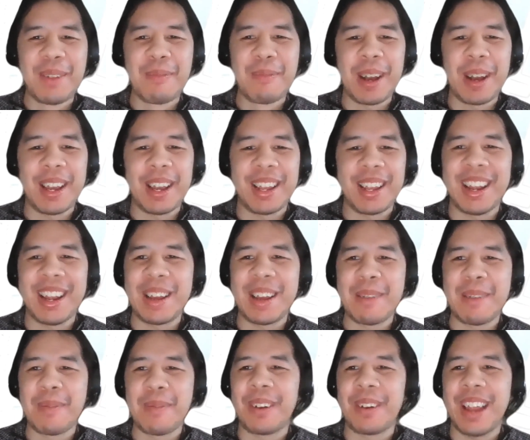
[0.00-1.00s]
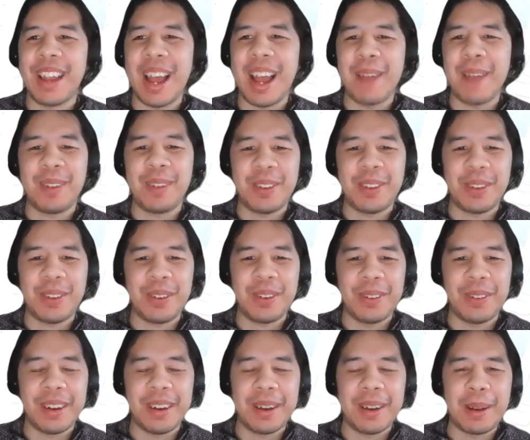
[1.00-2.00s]
but I am more than happy
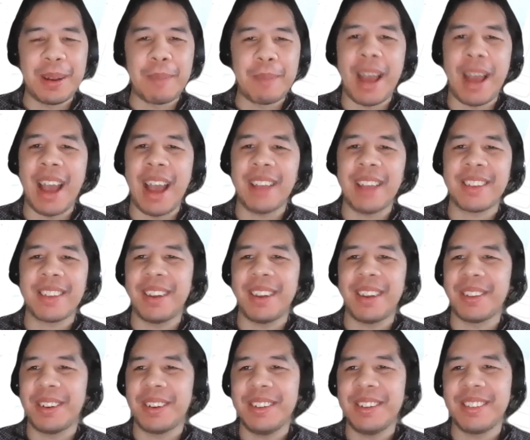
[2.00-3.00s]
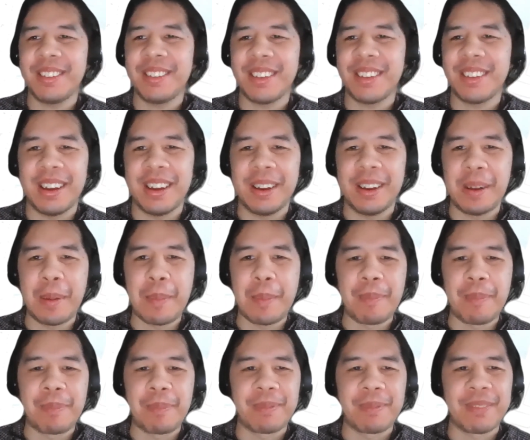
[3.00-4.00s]
to ask others.
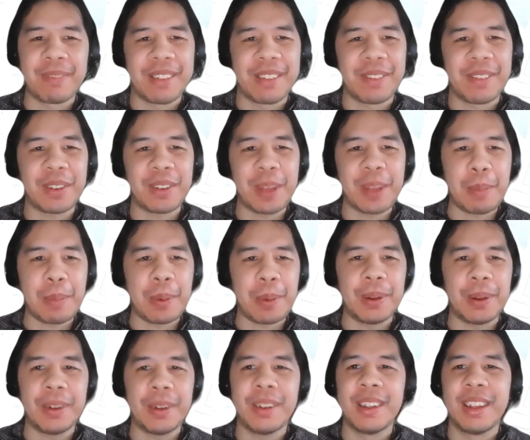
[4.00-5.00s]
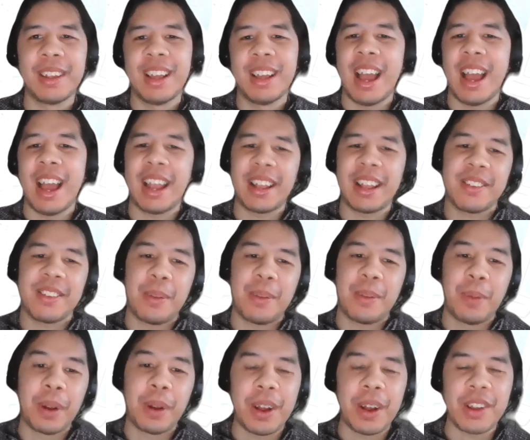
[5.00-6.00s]
For example, I can see
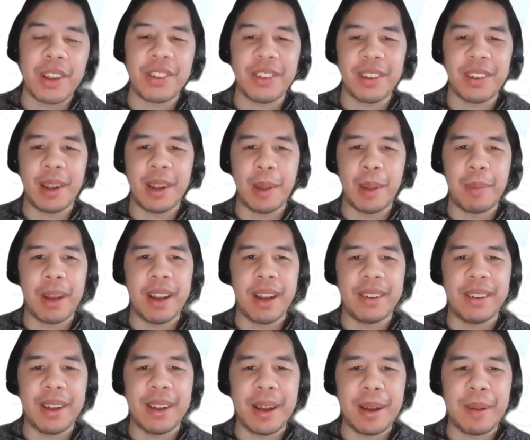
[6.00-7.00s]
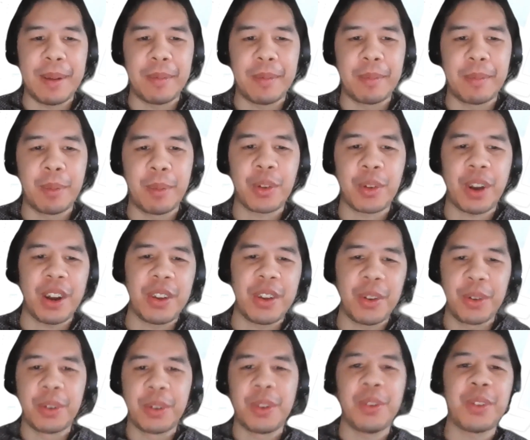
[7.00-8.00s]
one question about, Pushkar,
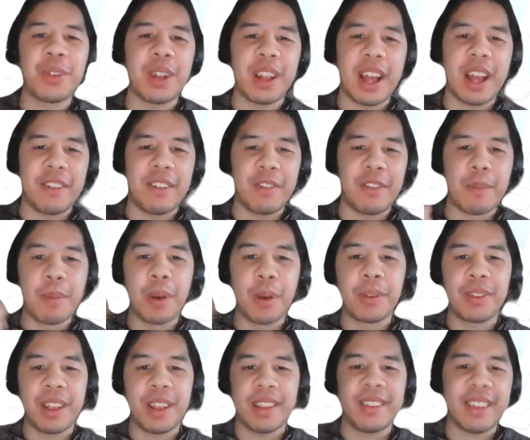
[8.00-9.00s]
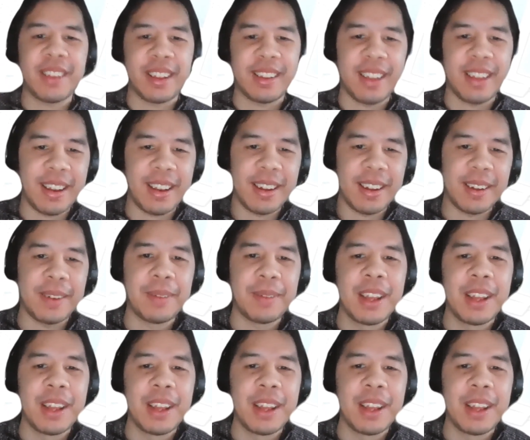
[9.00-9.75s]
you use a lot of remote sensing data,